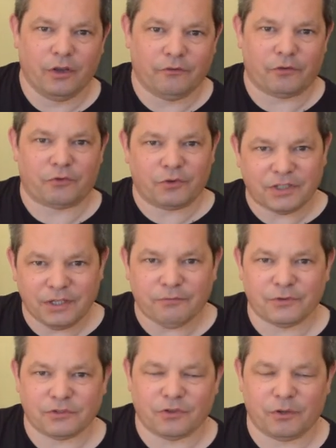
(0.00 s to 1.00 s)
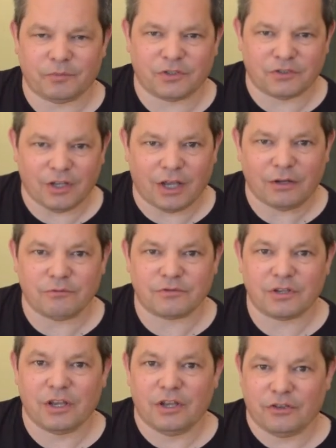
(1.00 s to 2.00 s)
for 3 different types of
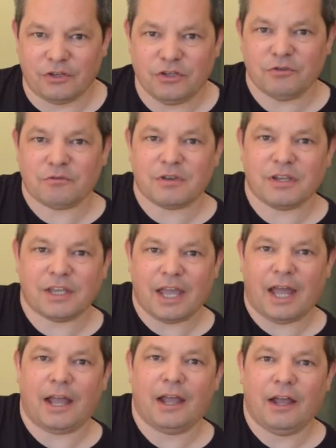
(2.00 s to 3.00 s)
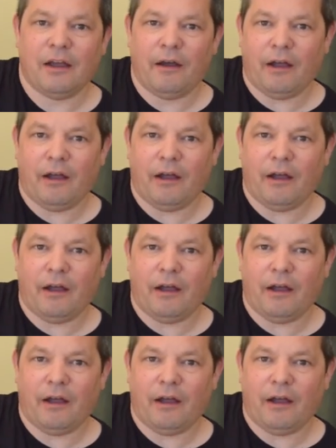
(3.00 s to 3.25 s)
tones that you can get,